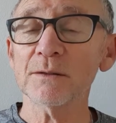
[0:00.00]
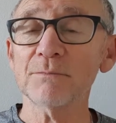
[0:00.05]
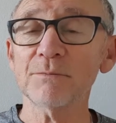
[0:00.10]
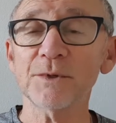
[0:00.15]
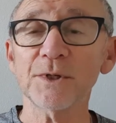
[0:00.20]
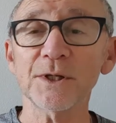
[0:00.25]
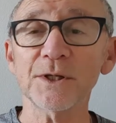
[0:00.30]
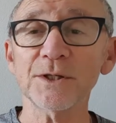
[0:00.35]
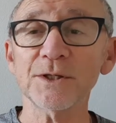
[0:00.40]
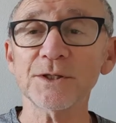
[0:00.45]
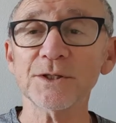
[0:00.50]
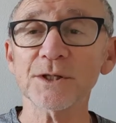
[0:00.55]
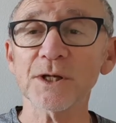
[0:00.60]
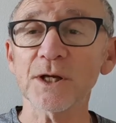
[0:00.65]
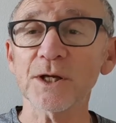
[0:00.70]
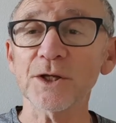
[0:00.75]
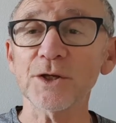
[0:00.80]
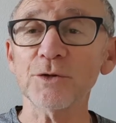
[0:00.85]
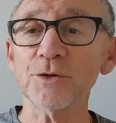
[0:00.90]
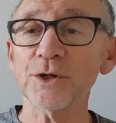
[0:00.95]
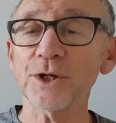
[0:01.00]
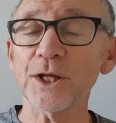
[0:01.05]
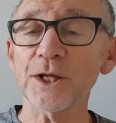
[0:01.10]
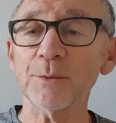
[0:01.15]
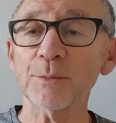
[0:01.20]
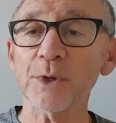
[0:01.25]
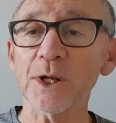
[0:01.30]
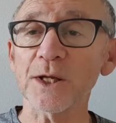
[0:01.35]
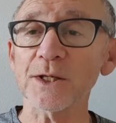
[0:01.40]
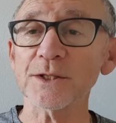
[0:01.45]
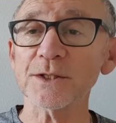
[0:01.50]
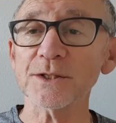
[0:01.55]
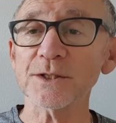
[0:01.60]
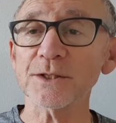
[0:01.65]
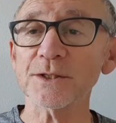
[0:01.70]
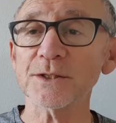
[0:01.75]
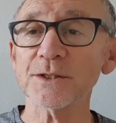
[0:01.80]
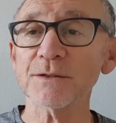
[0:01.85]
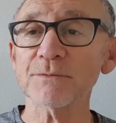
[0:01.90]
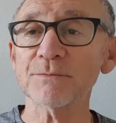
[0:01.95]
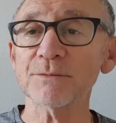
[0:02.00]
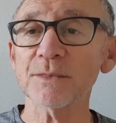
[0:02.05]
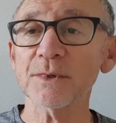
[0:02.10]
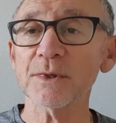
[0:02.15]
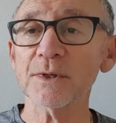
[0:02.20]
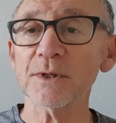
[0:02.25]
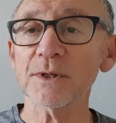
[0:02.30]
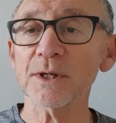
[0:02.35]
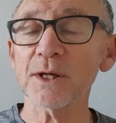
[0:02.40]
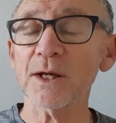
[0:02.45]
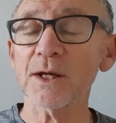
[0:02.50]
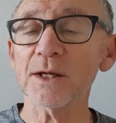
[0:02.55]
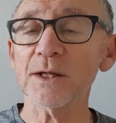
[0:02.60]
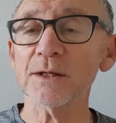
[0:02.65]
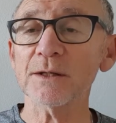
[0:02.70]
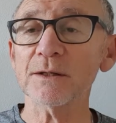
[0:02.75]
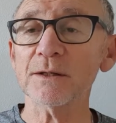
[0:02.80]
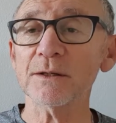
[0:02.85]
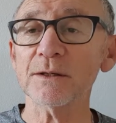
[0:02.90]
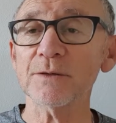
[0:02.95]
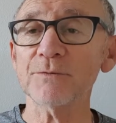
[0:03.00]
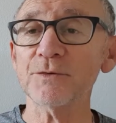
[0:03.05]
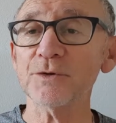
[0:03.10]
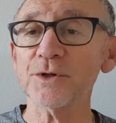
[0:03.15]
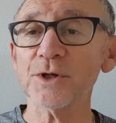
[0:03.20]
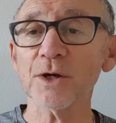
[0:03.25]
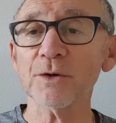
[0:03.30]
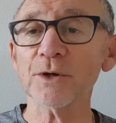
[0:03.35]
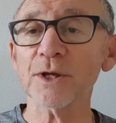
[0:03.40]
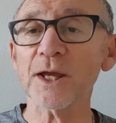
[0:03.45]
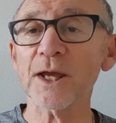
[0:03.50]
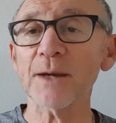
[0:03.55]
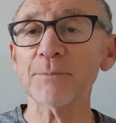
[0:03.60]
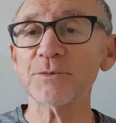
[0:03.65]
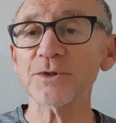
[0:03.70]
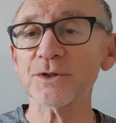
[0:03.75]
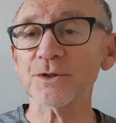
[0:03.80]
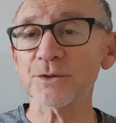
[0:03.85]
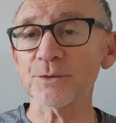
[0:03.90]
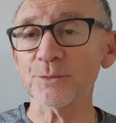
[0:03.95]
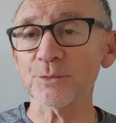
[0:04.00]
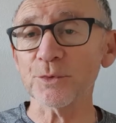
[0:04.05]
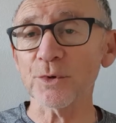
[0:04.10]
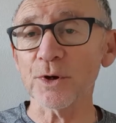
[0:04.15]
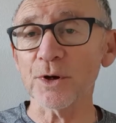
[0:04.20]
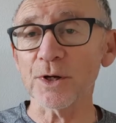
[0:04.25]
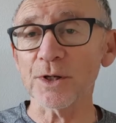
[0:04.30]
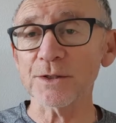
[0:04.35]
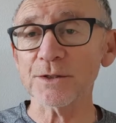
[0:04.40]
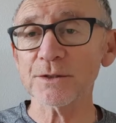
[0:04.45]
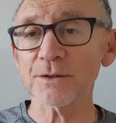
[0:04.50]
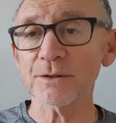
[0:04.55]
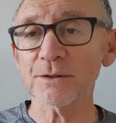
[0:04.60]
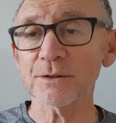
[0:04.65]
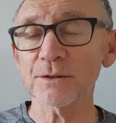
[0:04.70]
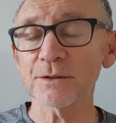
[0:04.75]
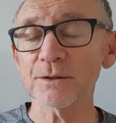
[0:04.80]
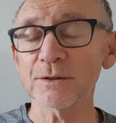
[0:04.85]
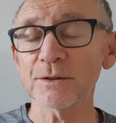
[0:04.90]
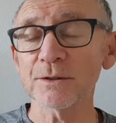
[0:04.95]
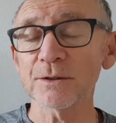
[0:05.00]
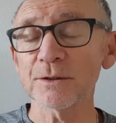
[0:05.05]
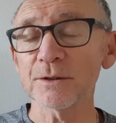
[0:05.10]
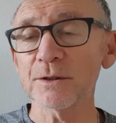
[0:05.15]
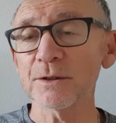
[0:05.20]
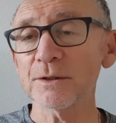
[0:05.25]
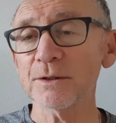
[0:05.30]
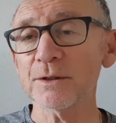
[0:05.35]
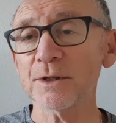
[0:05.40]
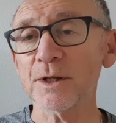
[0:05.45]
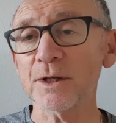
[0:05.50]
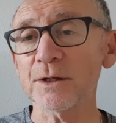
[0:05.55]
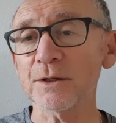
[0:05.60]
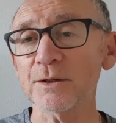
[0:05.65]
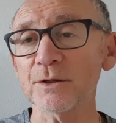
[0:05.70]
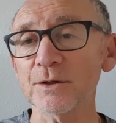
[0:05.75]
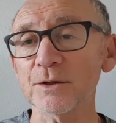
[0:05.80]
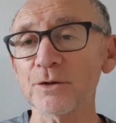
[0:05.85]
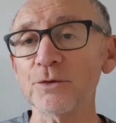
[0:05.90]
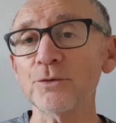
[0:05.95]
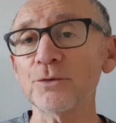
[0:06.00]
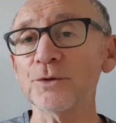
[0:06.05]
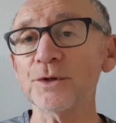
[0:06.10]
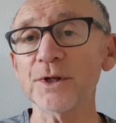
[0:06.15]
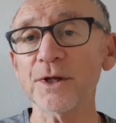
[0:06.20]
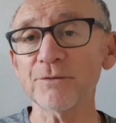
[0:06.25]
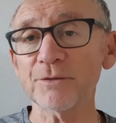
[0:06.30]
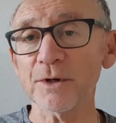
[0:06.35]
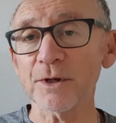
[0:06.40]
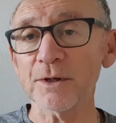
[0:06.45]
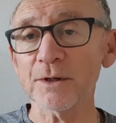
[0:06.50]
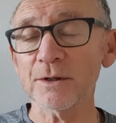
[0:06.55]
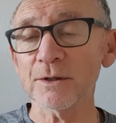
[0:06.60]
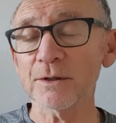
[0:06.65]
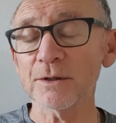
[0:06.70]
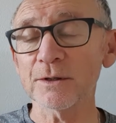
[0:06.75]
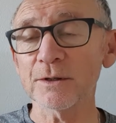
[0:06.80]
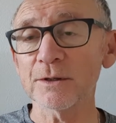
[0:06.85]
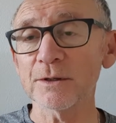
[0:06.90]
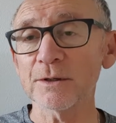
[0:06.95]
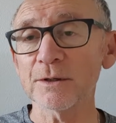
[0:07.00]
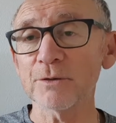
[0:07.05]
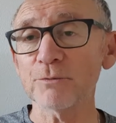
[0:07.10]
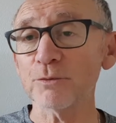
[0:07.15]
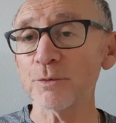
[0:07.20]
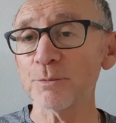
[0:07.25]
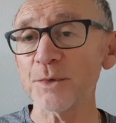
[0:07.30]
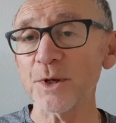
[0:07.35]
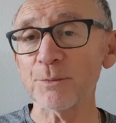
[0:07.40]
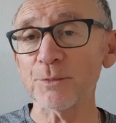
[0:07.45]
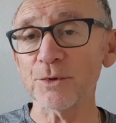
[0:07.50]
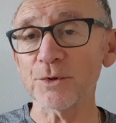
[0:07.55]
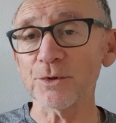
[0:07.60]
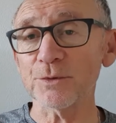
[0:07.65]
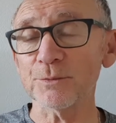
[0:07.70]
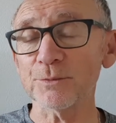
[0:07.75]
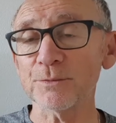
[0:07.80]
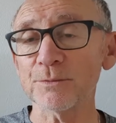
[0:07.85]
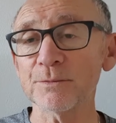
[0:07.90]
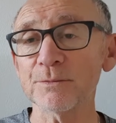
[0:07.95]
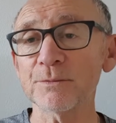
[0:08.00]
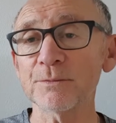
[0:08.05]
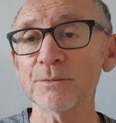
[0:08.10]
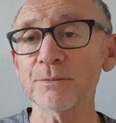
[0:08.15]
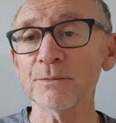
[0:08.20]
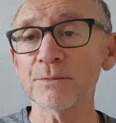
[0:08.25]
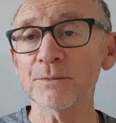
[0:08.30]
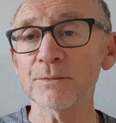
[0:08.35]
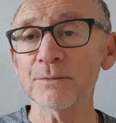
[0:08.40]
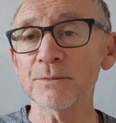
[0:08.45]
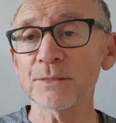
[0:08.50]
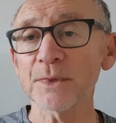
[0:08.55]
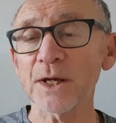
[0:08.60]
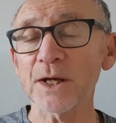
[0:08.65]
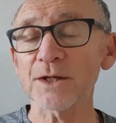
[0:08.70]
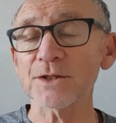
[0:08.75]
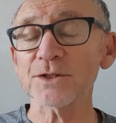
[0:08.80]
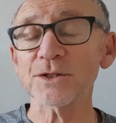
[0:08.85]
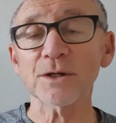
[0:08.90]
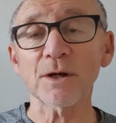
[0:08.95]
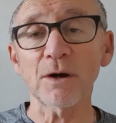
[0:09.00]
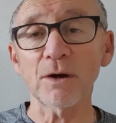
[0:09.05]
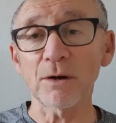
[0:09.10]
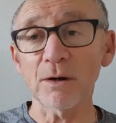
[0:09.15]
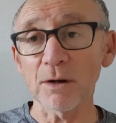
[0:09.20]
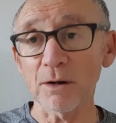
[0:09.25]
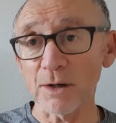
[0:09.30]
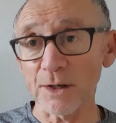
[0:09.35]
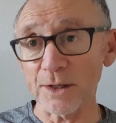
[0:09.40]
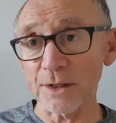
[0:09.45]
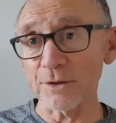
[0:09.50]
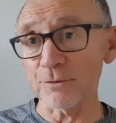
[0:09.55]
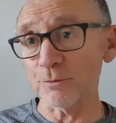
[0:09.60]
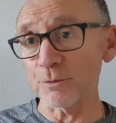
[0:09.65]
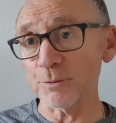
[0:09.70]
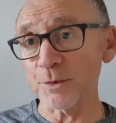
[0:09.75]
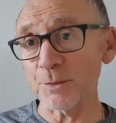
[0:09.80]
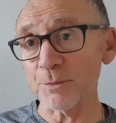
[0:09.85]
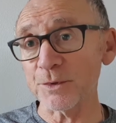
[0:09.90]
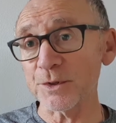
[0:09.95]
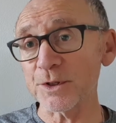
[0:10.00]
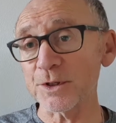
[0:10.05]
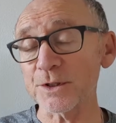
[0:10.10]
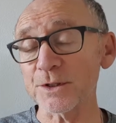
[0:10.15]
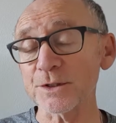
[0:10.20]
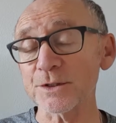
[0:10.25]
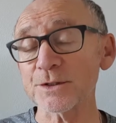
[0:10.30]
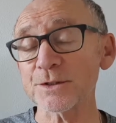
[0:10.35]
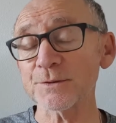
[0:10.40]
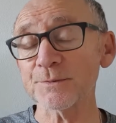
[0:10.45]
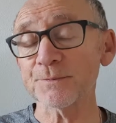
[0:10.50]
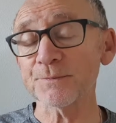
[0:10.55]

These are unique places, and if you don't capture them right, then you'll never remember them as I can remember these.